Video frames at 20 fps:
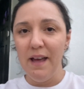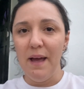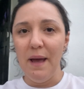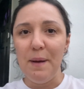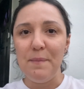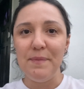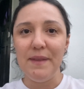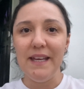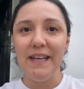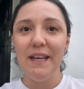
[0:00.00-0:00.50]

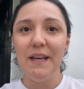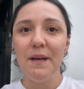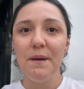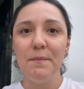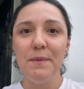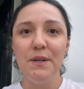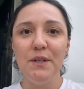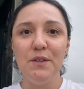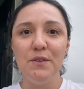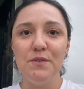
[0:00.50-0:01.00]
I'm thinking I'm
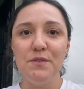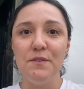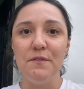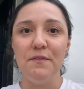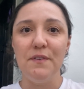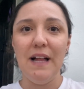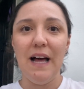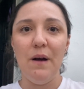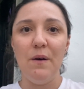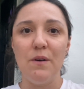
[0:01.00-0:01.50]
gonna use the
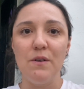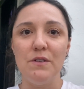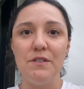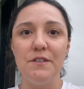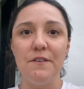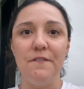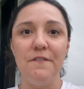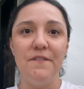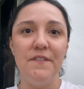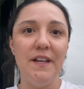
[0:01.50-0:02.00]
flowers
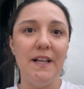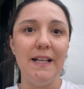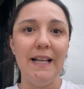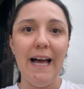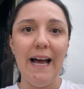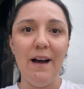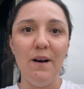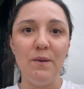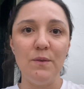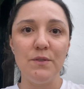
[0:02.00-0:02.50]
to fill
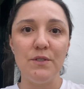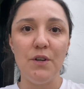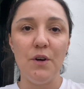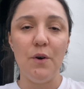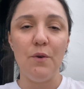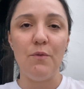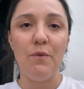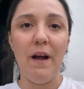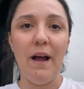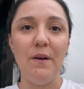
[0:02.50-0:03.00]
out
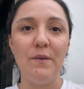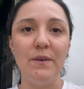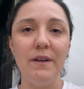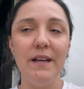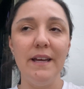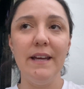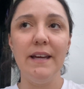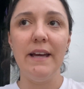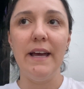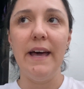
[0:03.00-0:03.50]
around
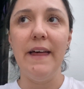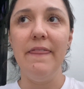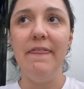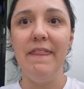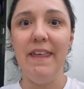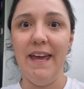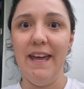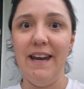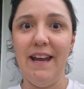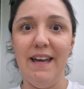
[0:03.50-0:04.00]
it and
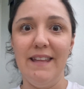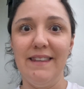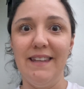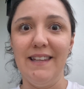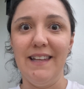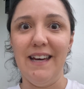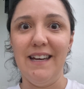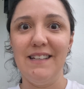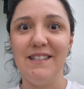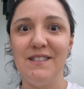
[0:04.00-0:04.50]
then add the
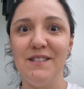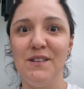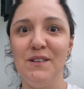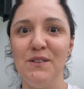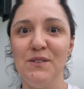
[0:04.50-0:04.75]
lights.